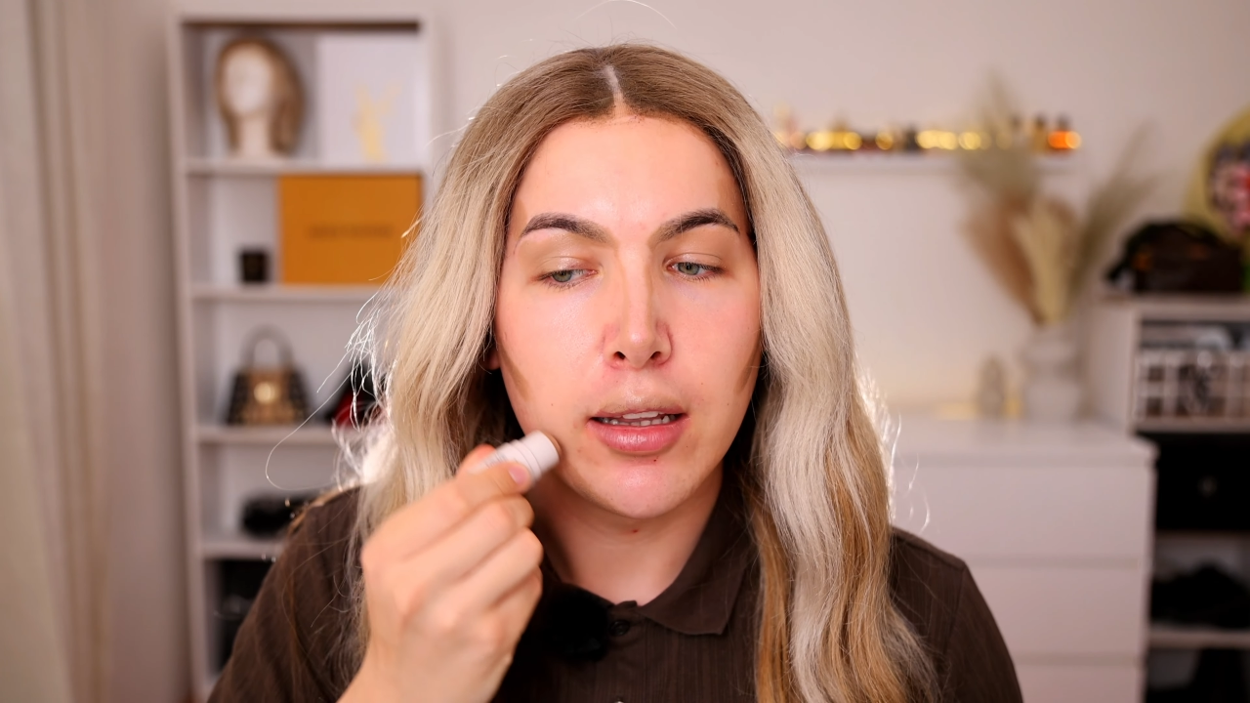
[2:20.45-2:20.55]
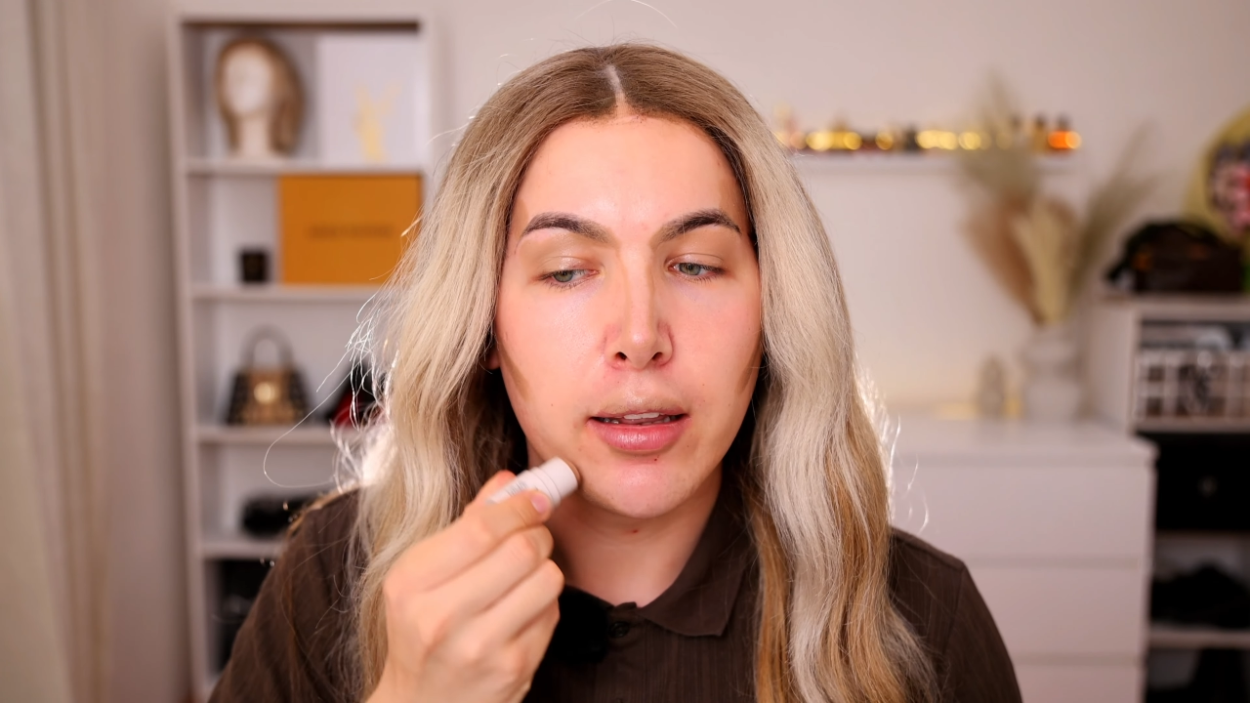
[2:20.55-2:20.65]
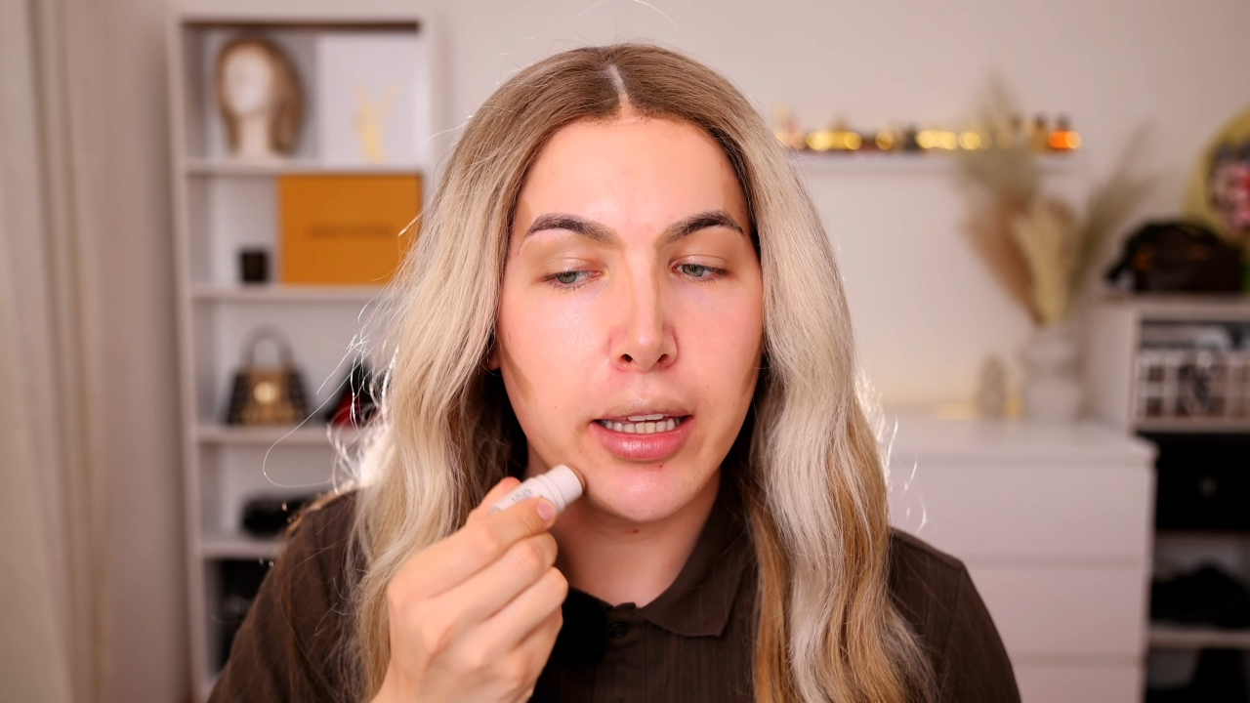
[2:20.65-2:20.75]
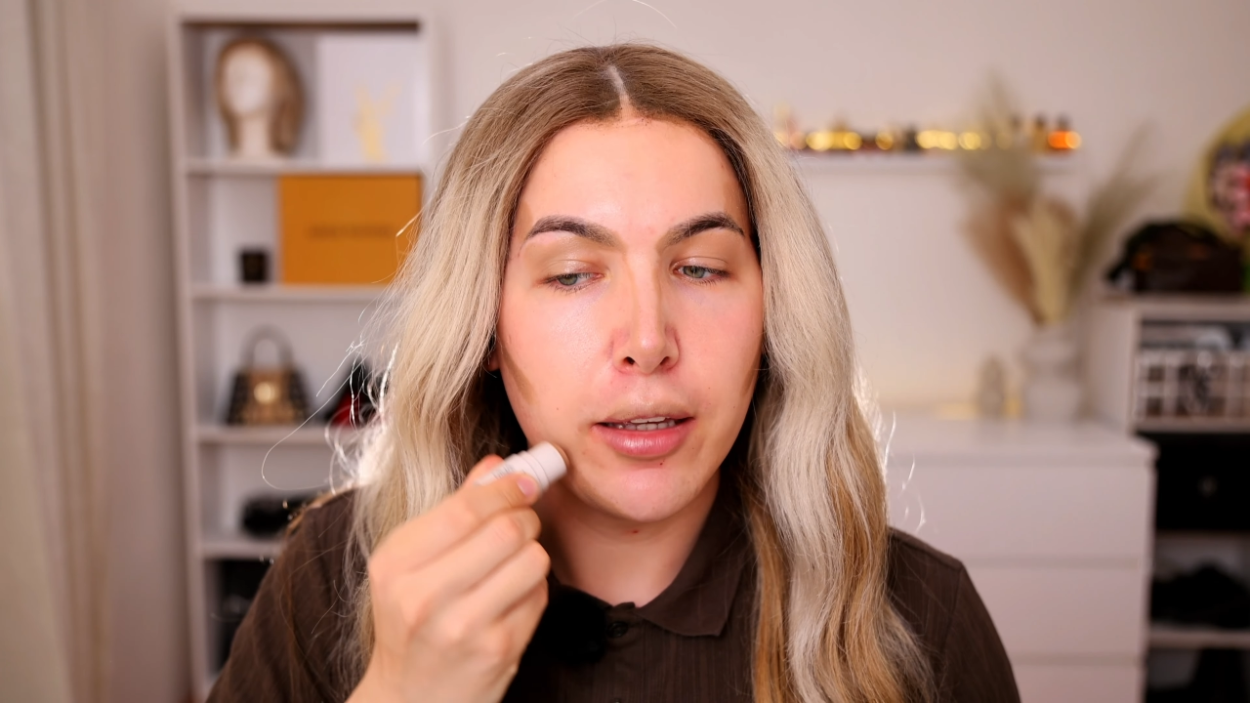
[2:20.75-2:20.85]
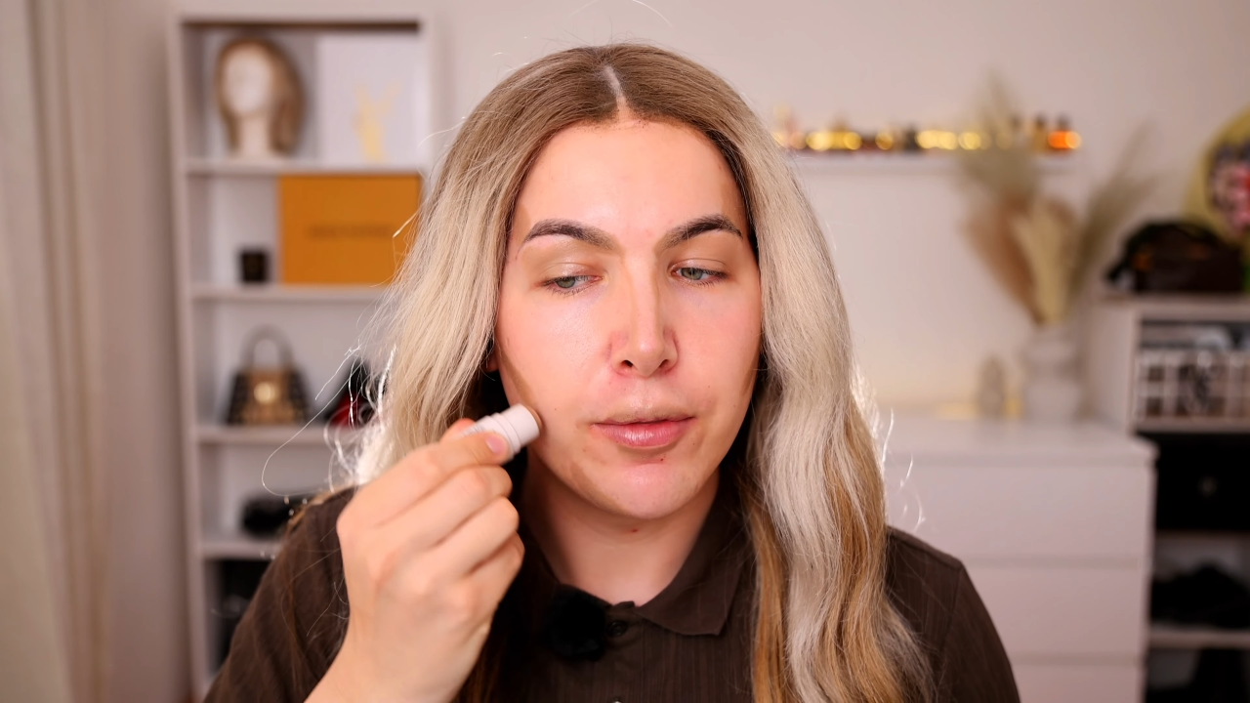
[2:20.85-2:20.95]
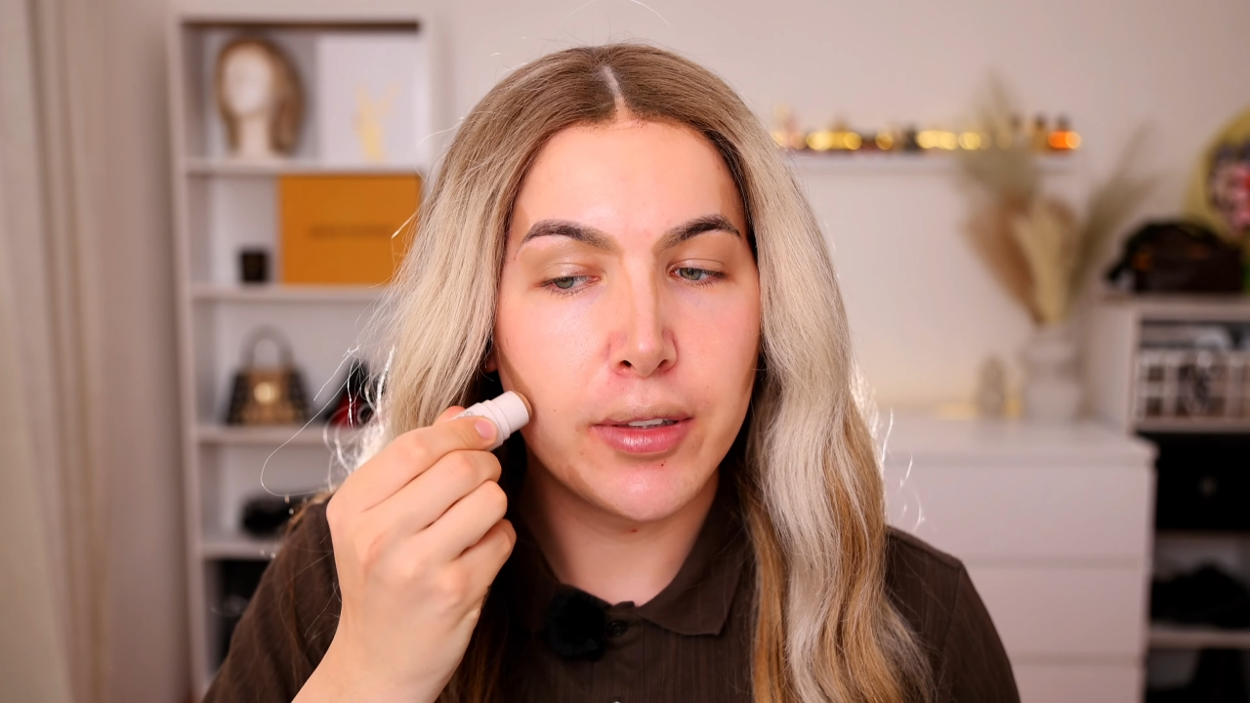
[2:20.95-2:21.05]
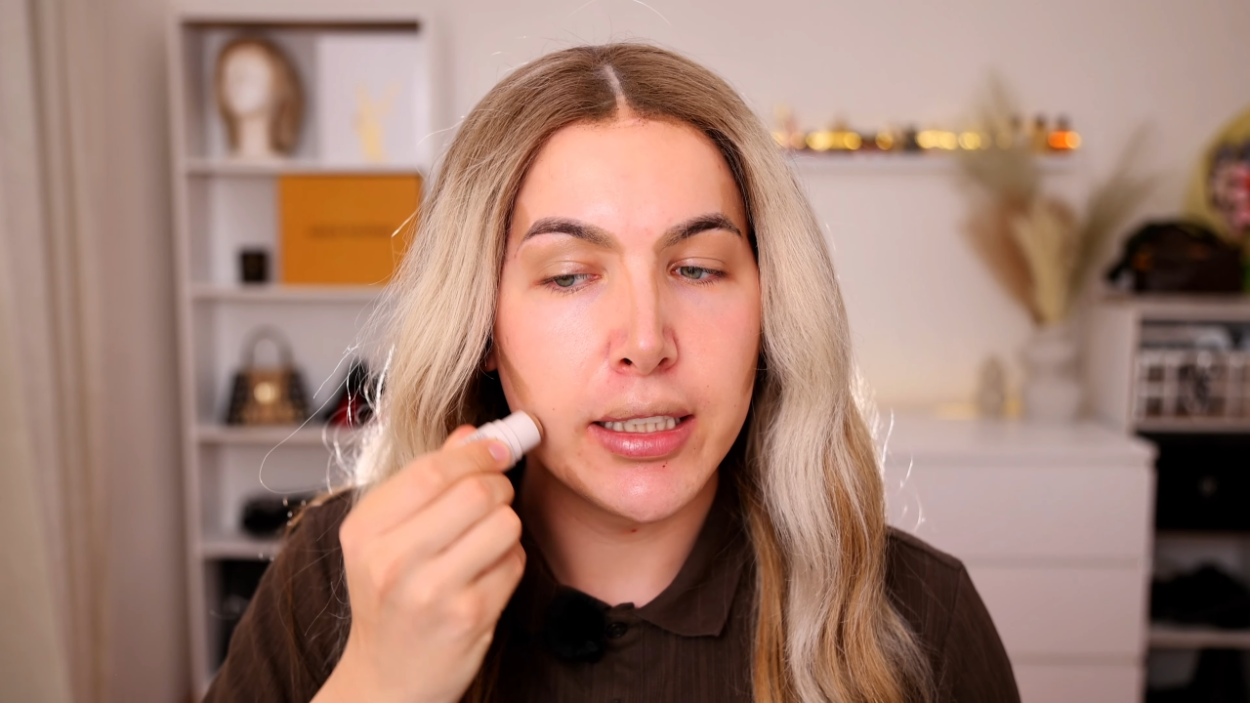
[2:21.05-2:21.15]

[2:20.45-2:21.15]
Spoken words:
leave